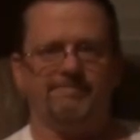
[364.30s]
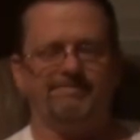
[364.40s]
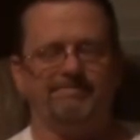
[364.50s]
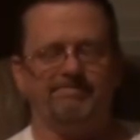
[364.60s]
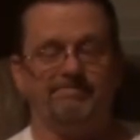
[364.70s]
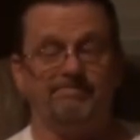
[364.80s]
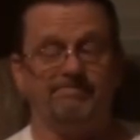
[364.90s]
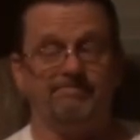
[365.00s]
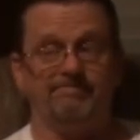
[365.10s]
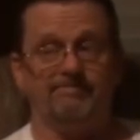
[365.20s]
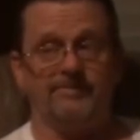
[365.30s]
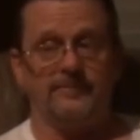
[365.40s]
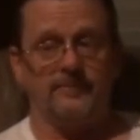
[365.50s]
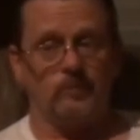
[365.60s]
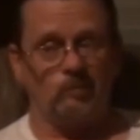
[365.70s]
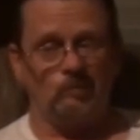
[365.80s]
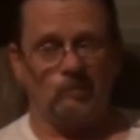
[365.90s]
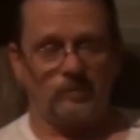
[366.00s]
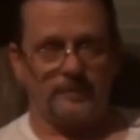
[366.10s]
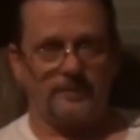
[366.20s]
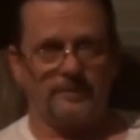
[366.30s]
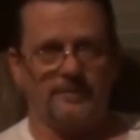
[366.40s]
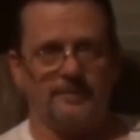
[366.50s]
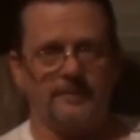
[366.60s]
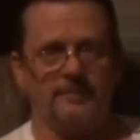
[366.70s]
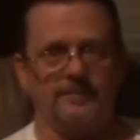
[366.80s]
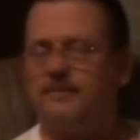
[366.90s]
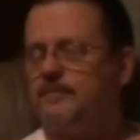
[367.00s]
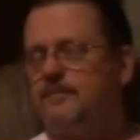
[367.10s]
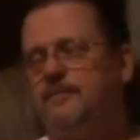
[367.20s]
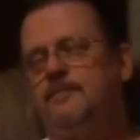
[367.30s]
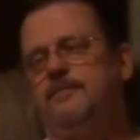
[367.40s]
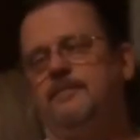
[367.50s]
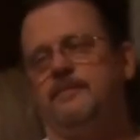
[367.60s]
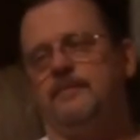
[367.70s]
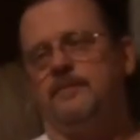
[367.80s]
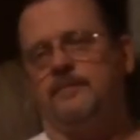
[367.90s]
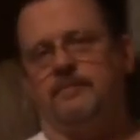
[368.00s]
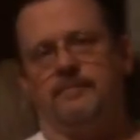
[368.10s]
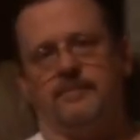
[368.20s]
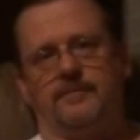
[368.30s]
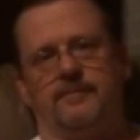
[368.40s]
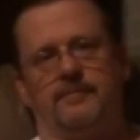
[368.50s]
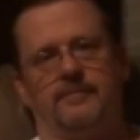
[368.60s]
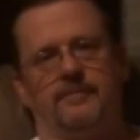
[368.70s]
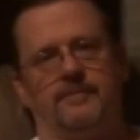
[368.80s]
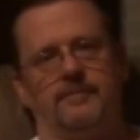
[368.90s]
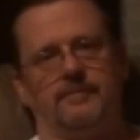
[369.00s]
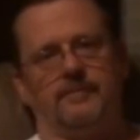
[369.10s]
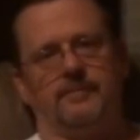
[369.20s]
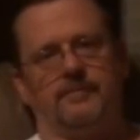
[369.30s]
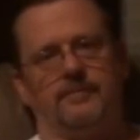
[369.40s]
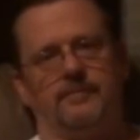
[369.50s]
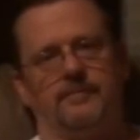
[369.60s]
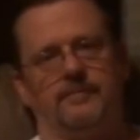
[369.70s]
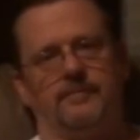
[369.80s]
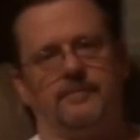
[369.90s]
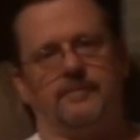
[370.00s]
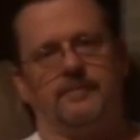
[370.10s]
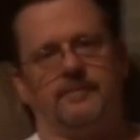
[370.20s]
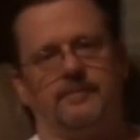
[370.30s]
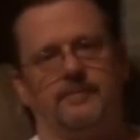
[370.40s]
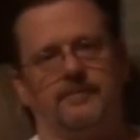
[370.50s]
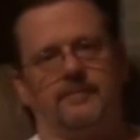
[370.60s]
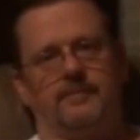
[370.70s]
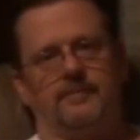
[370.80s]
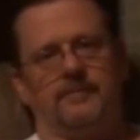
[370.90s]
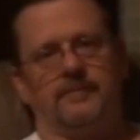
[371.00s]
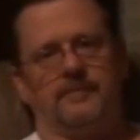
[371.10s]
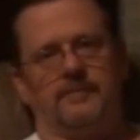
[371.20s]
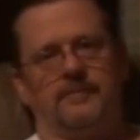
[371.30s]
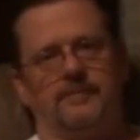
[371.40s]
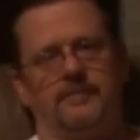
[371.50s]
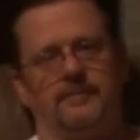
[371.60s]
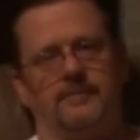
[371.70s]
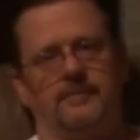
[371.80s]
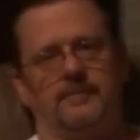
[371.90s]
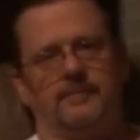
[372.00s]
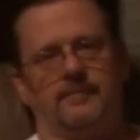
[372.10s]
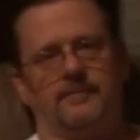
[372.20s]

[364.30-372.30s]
(silent)